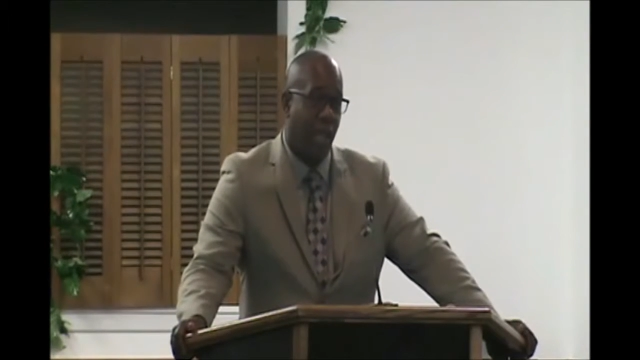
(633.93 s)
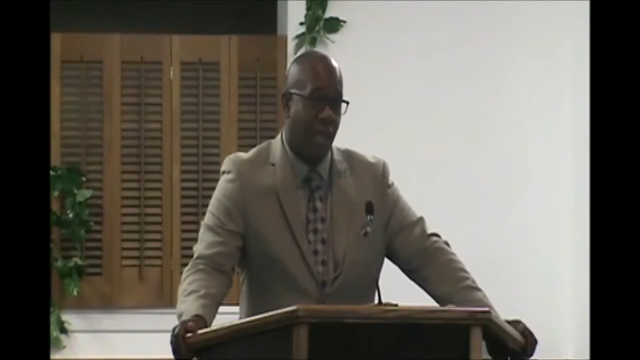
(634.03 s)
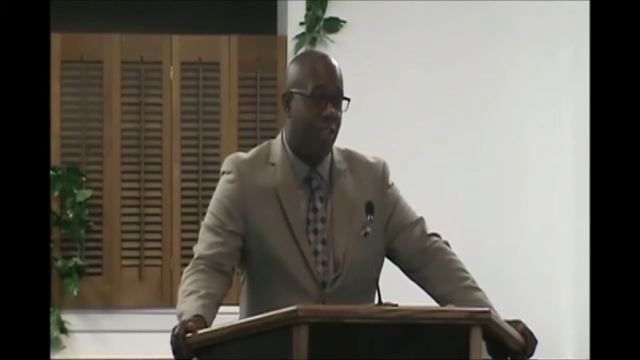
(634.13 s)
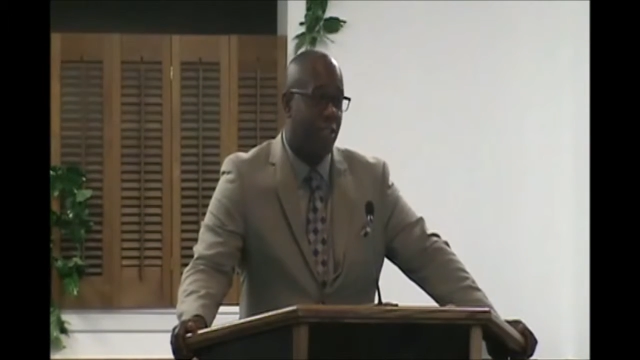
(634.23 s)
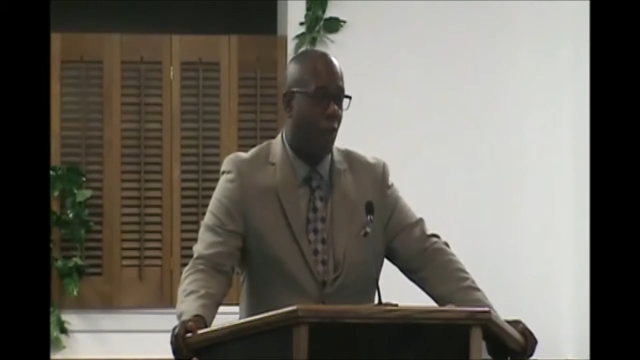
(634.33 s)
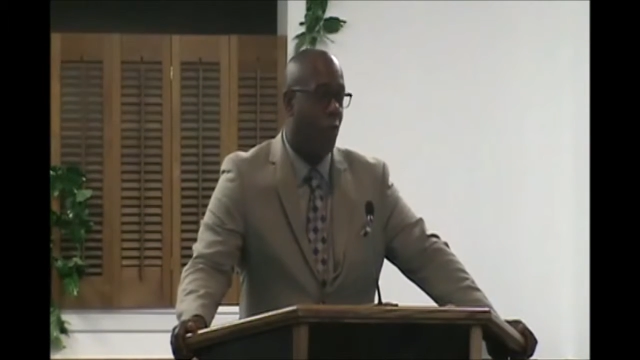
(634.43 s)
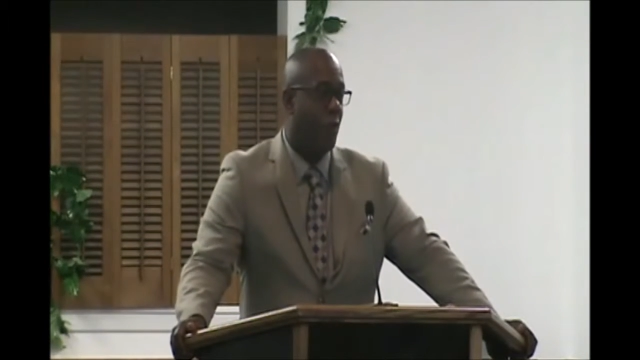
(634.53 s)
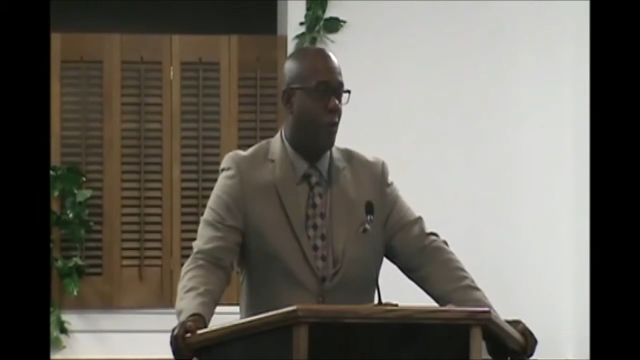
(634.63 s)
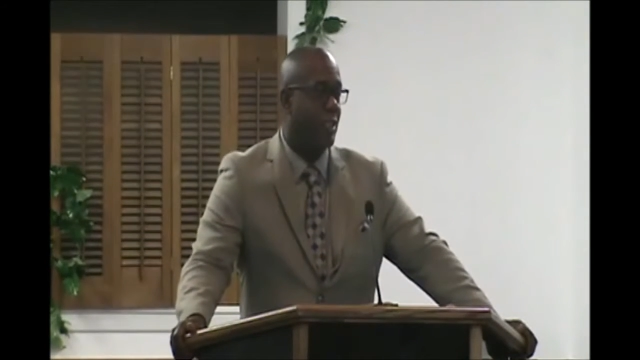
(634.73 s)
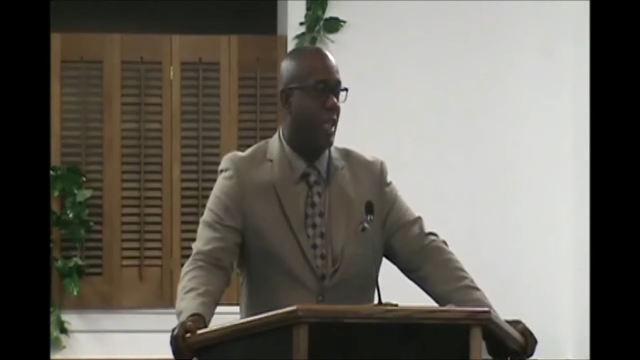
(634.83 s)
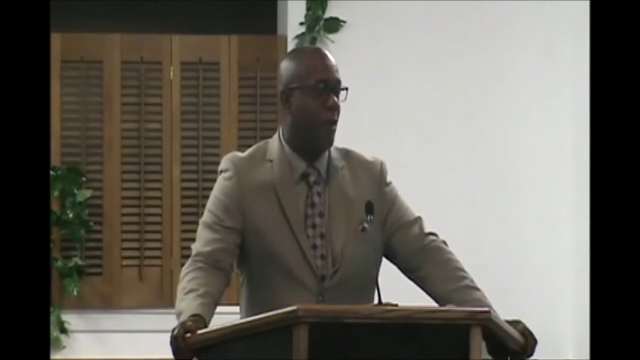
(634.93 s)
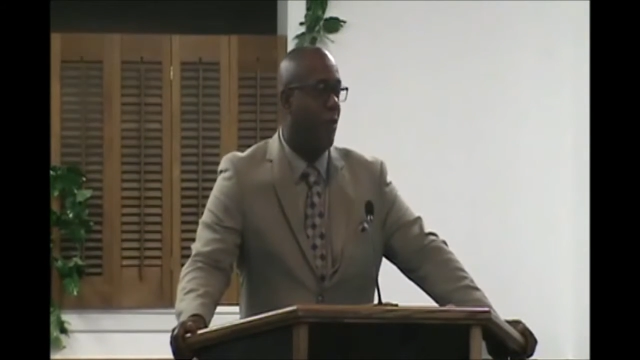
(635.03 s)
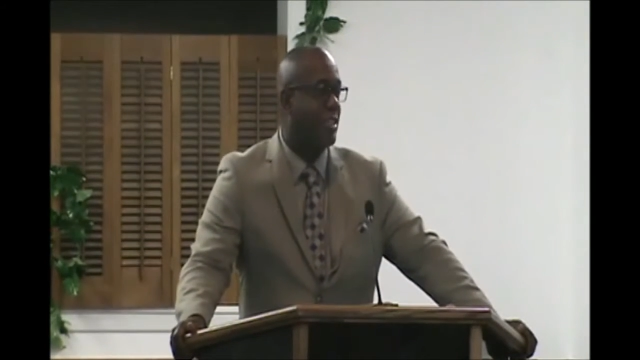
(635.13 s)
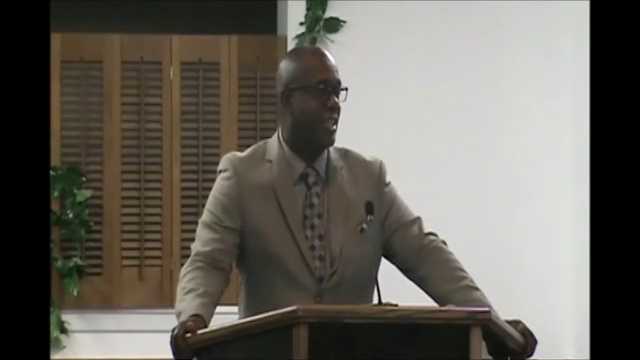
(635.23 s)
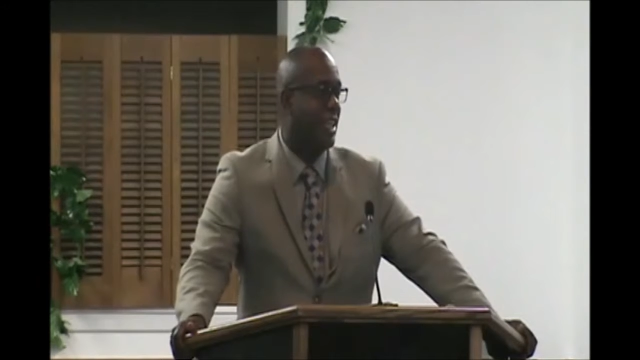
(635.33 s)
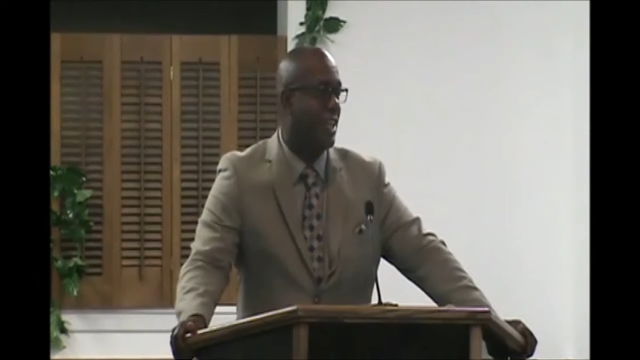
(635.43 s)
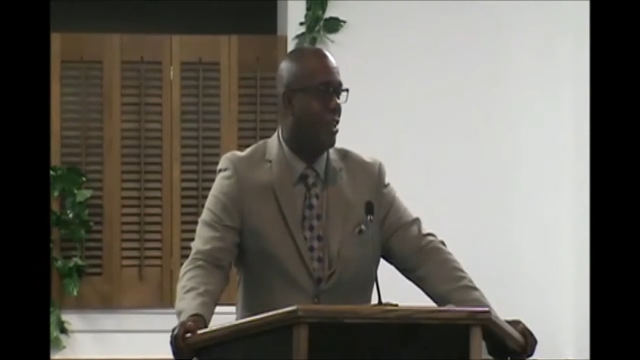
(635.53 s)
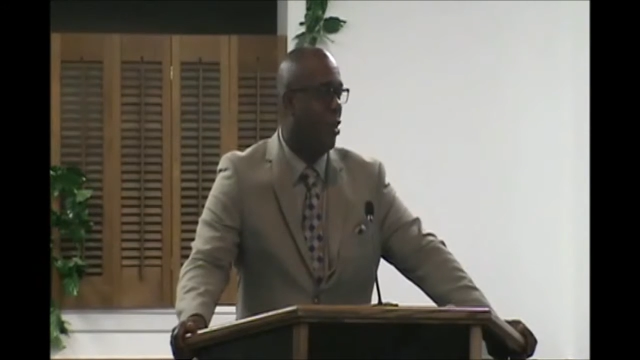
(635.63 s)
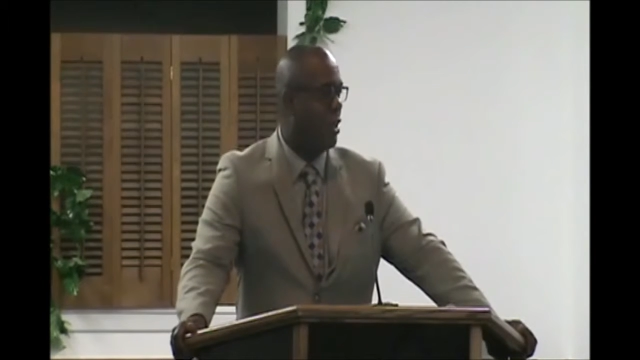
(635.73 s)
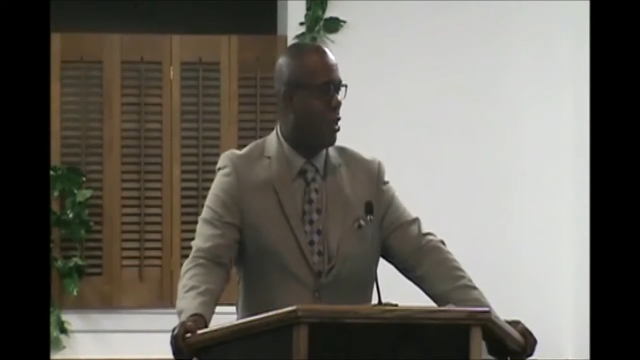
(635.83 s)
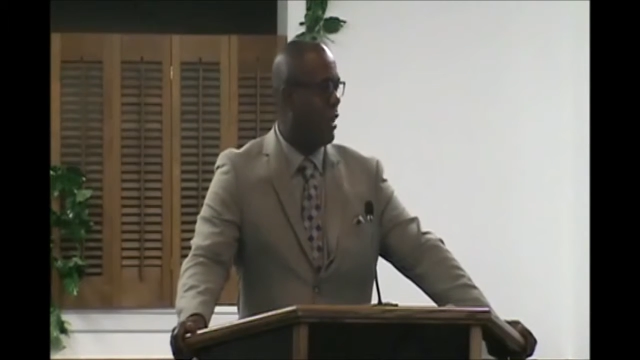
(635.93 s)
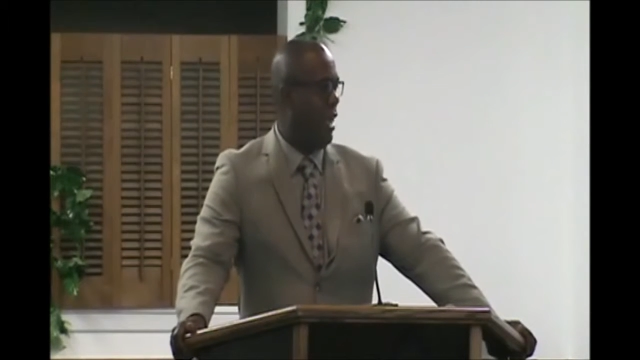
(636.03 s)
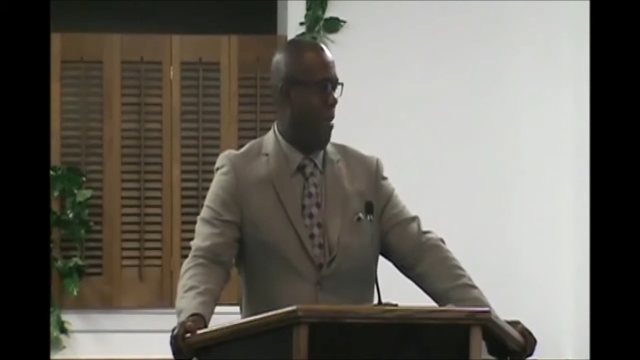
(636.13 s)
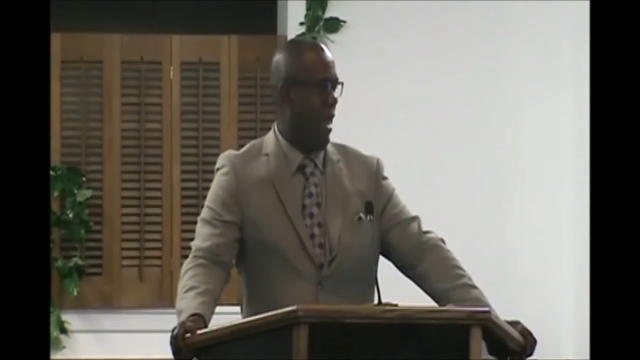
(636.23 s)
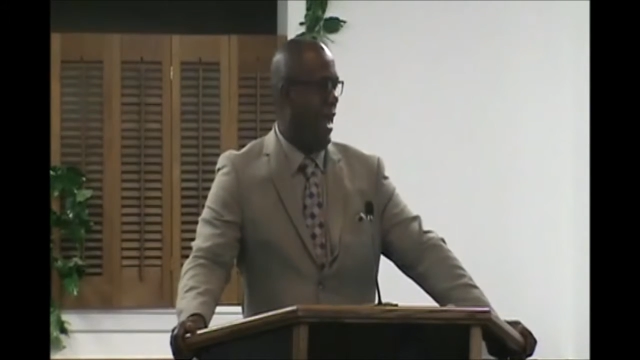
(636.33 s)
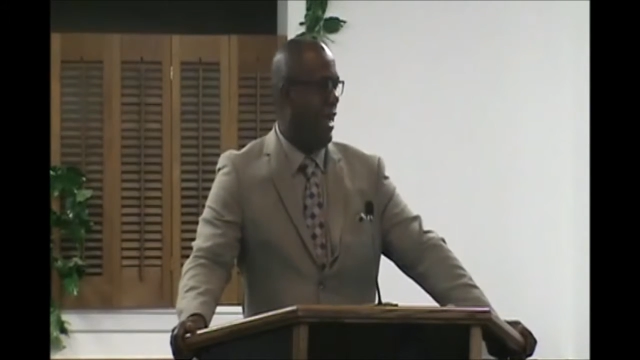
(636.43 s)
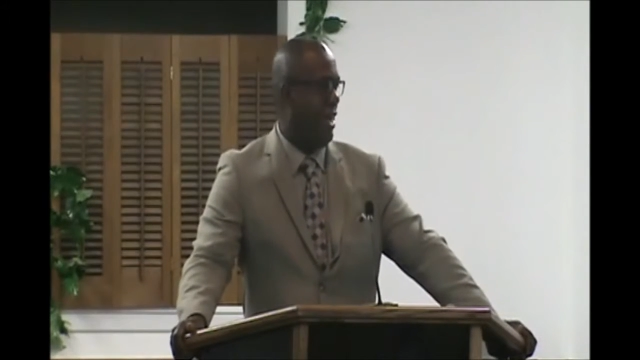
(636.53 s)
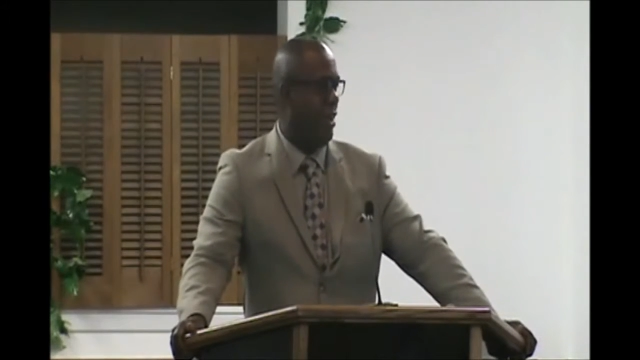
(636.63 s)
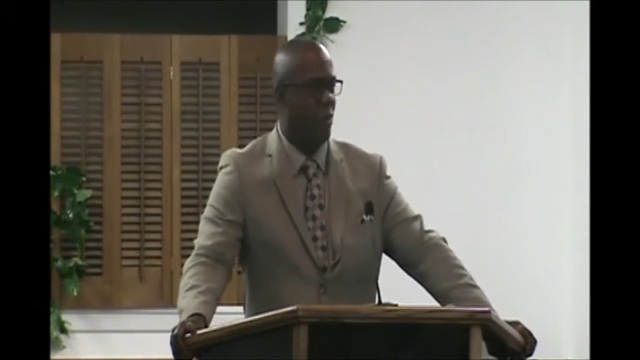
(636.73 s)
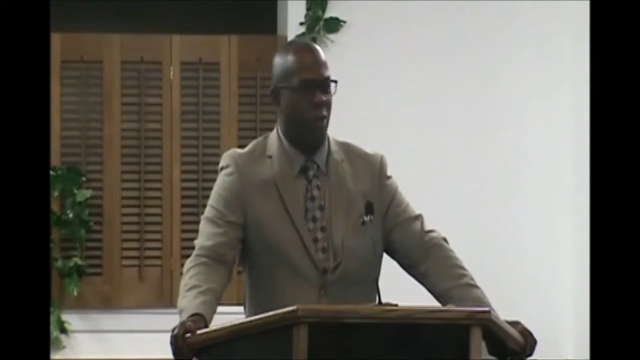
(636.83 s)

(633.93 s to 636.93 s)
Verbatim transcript: And so some of us think that, Lord, don't get mad.